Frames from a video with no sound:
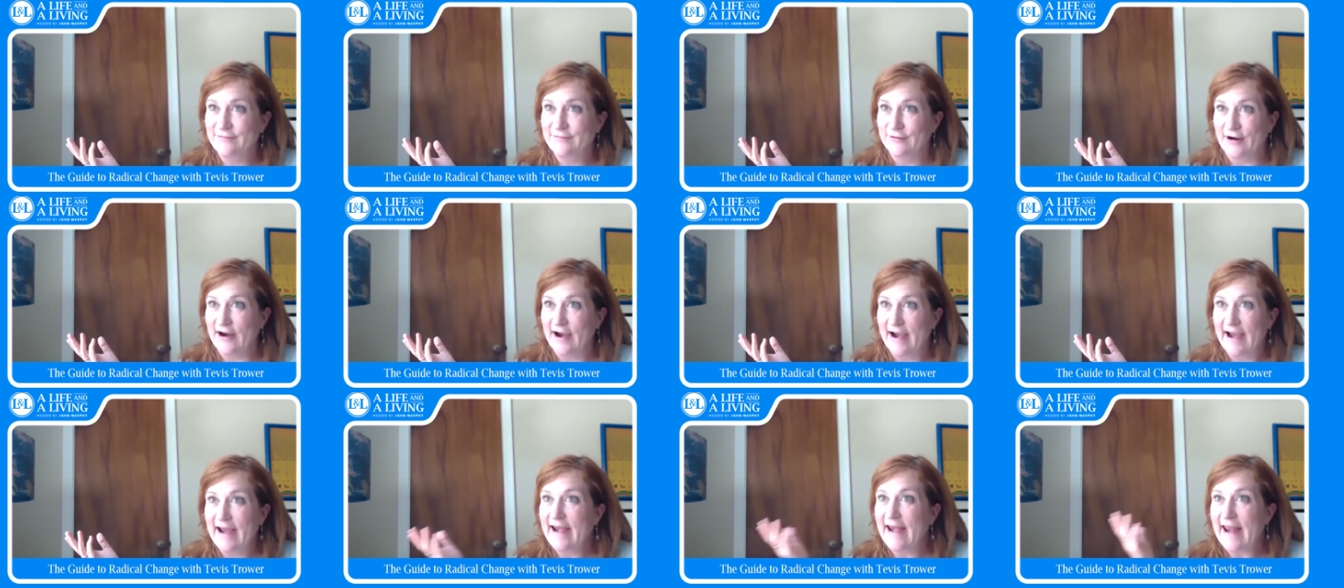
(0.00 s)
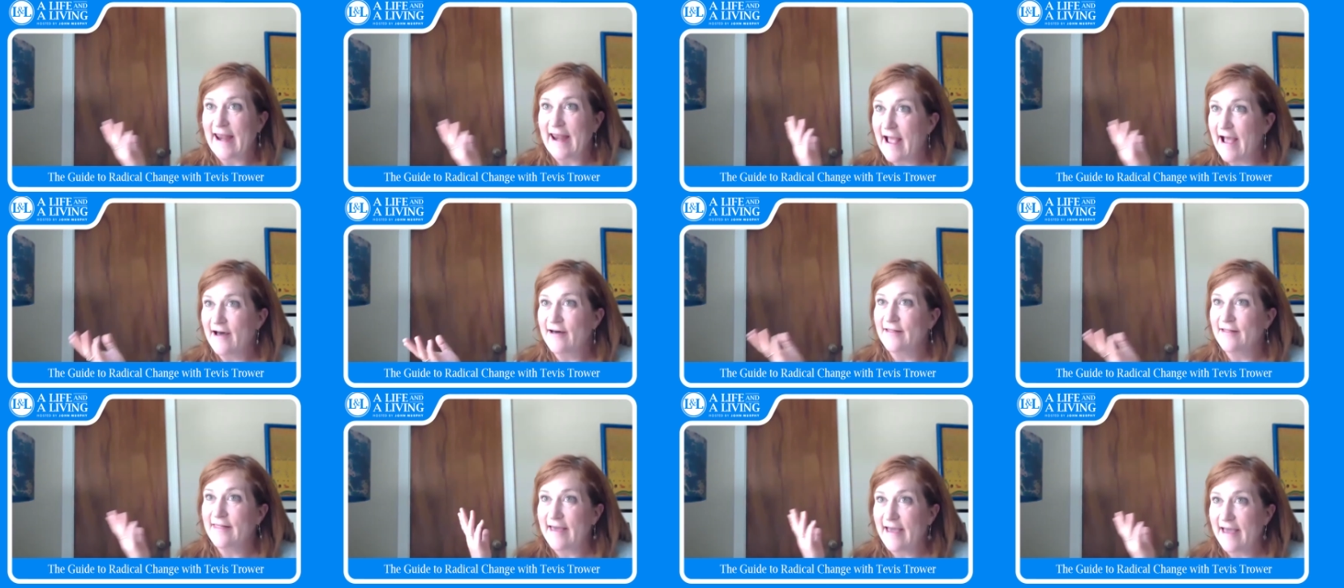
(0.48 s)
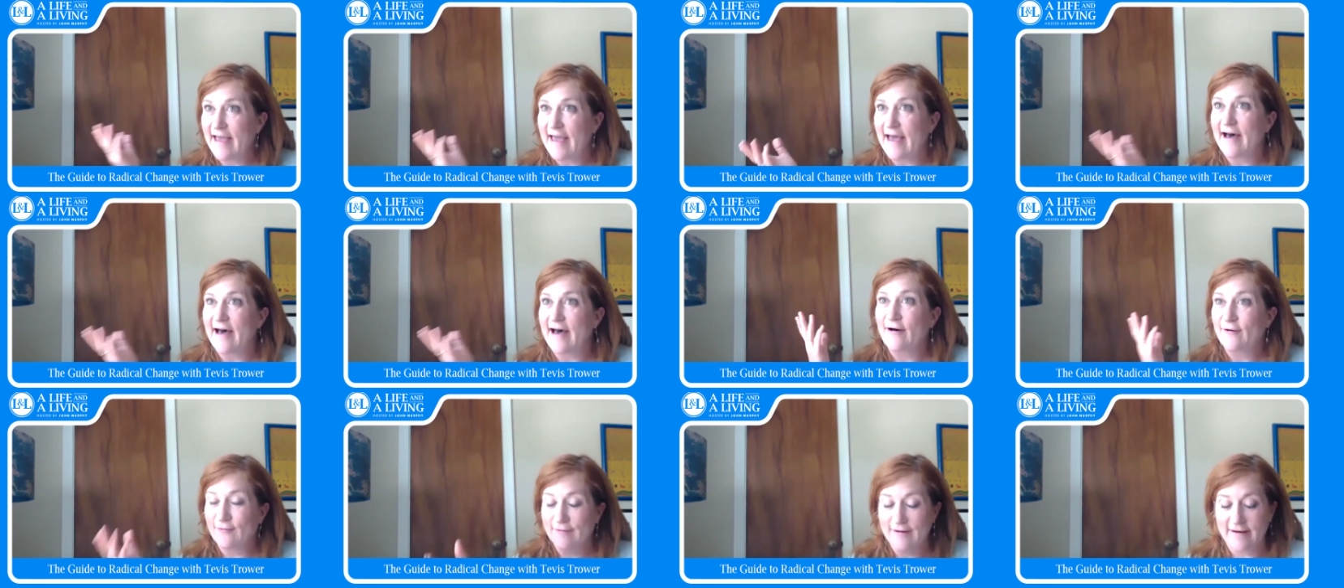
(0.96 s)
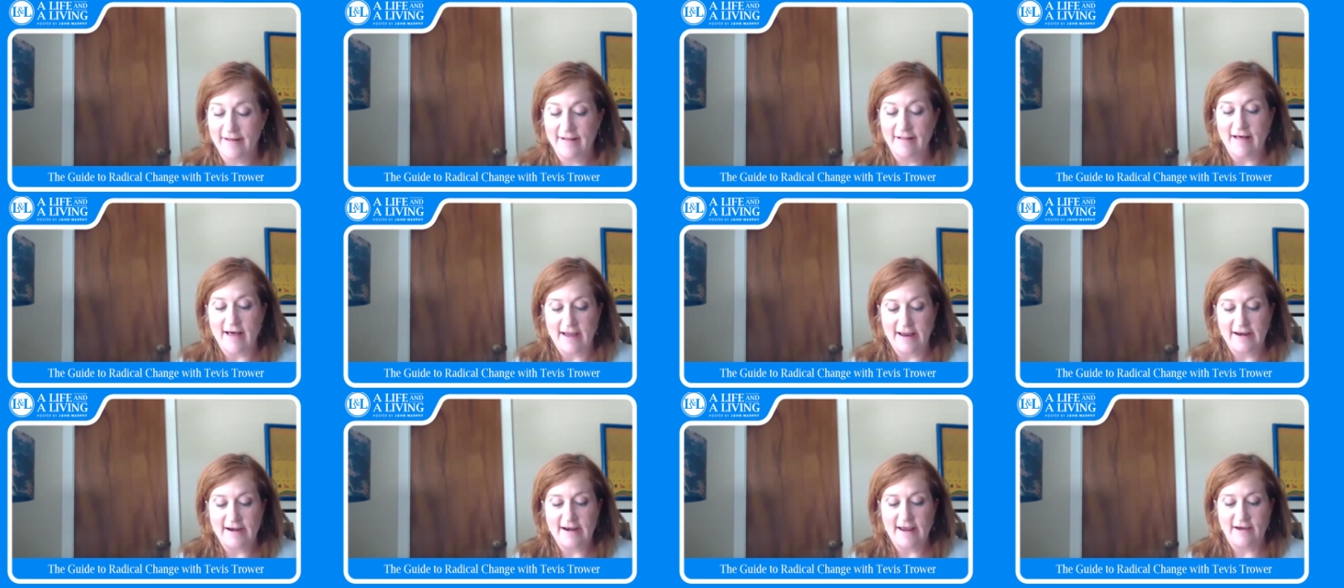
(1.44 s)
right? Yes. How the hell will
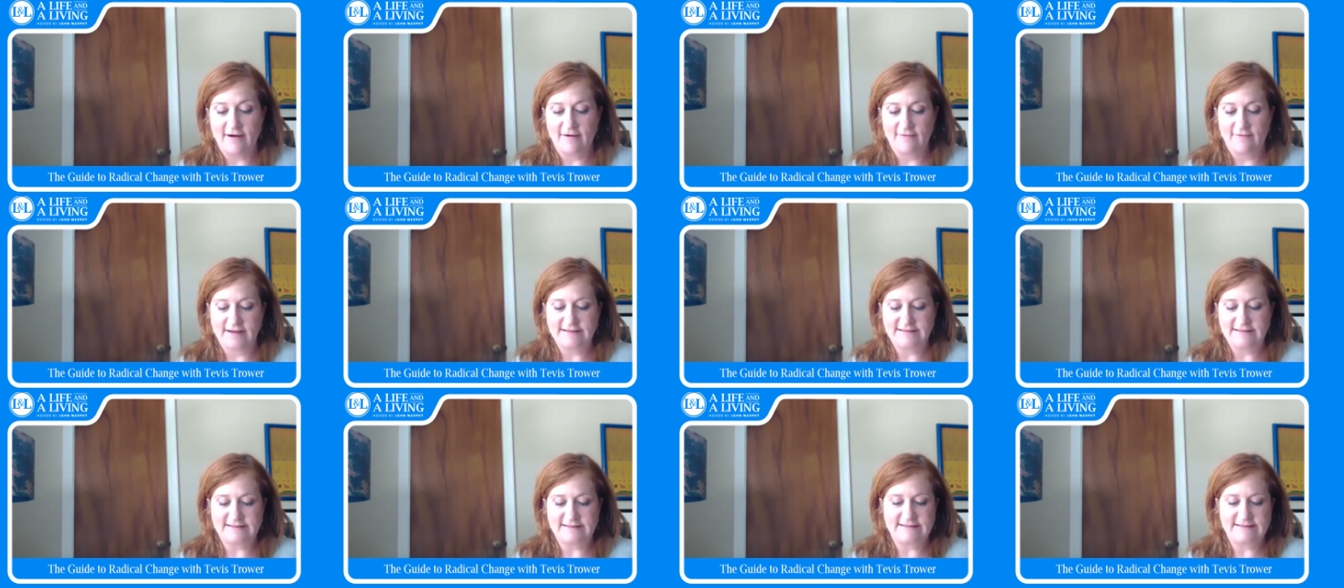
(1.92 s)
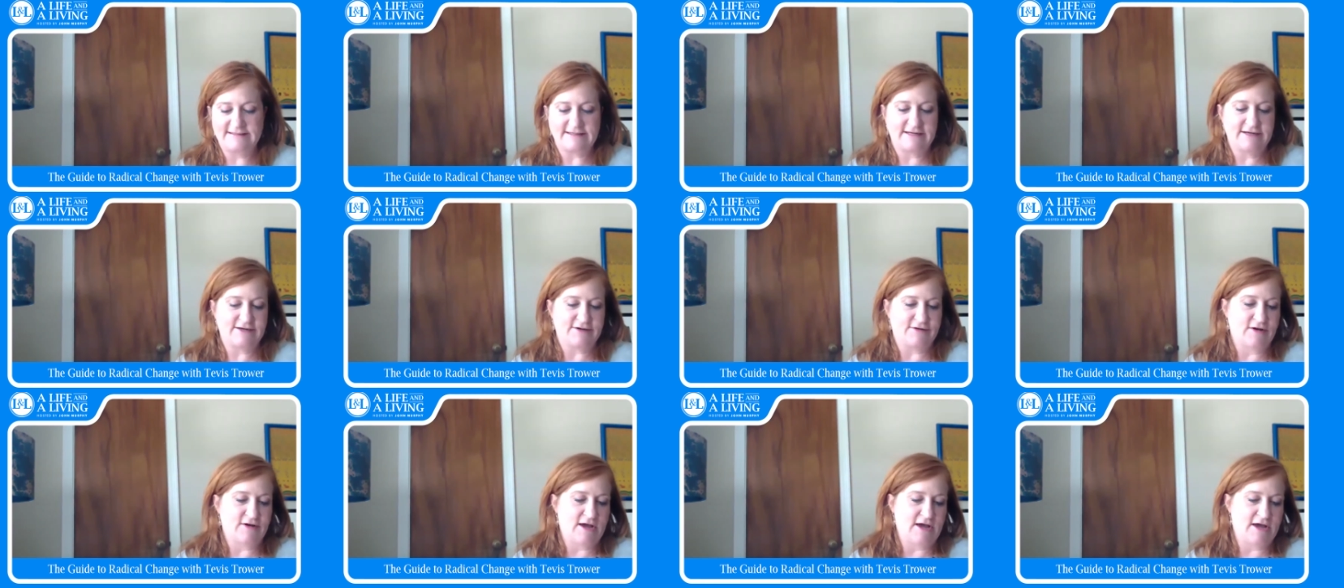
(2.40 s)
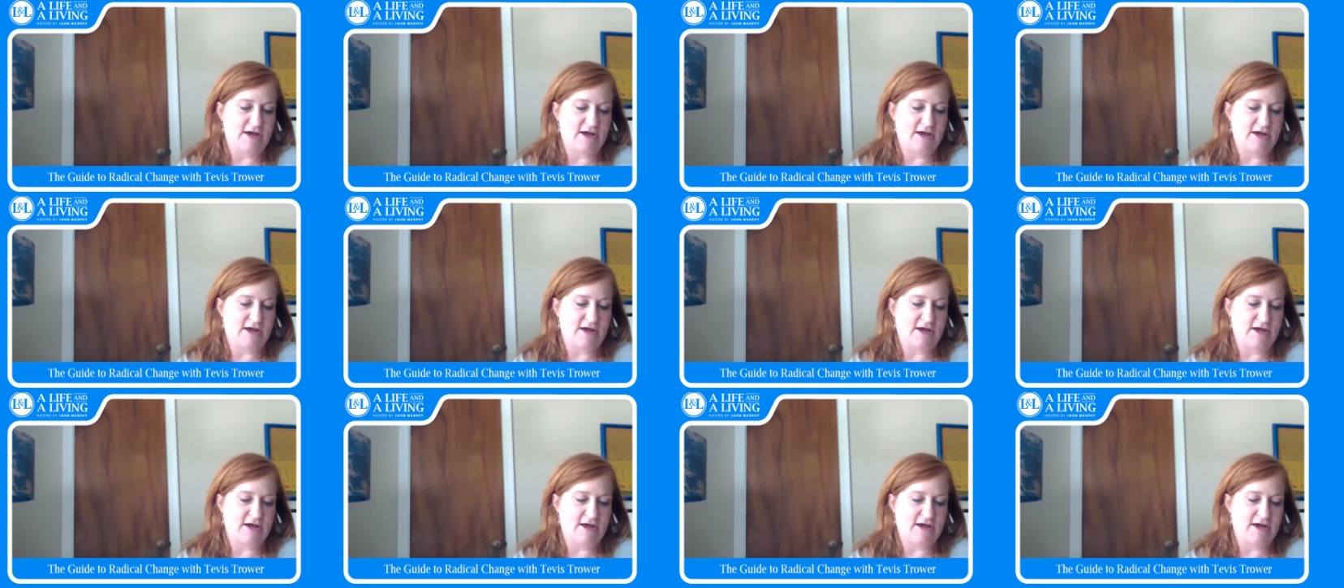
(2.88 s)
I know what to do?